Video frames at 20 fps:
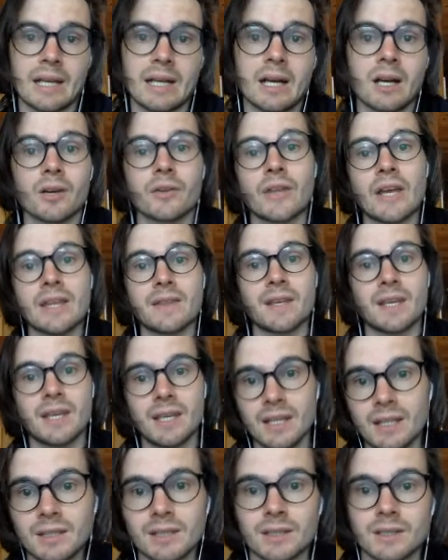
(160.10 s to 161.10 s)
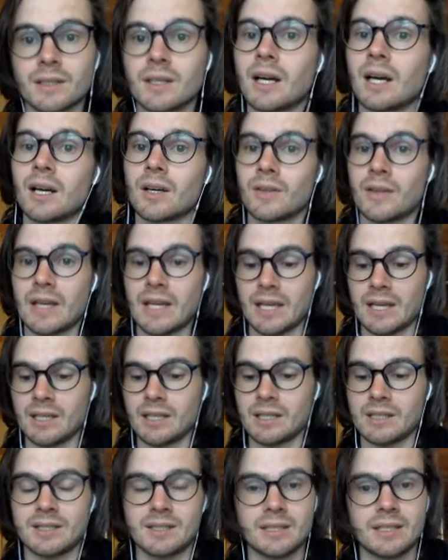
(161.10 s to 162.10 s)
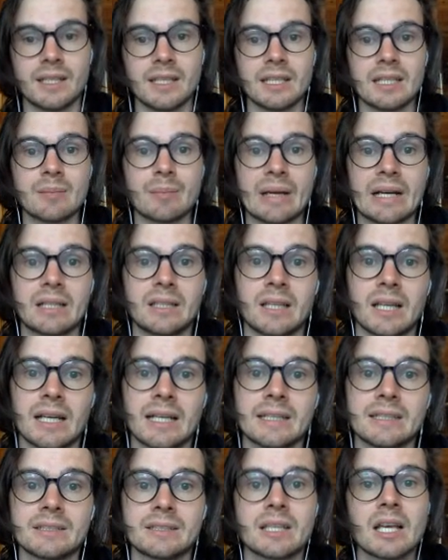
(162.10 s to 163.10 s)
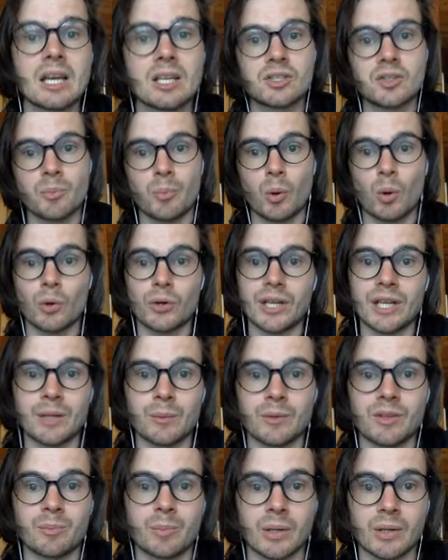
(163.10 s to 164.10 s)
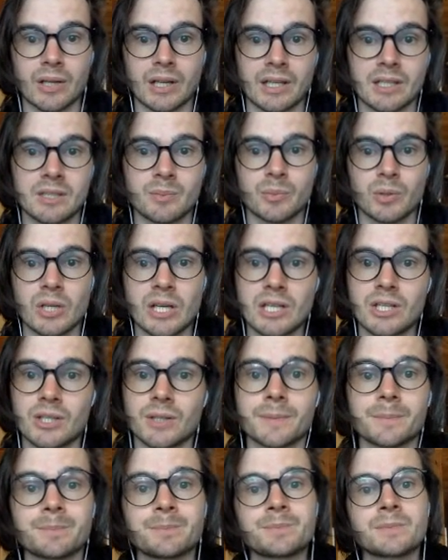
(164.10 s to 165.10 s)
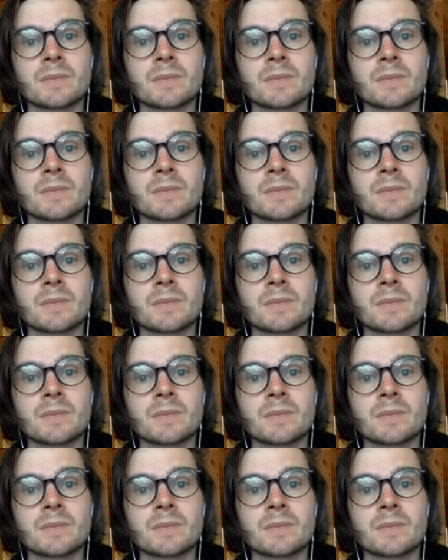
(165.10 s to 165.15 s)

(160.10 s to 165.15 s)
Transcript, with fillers: Are they the healer? Are they sitting in the backlines supporting with bardic inspiration?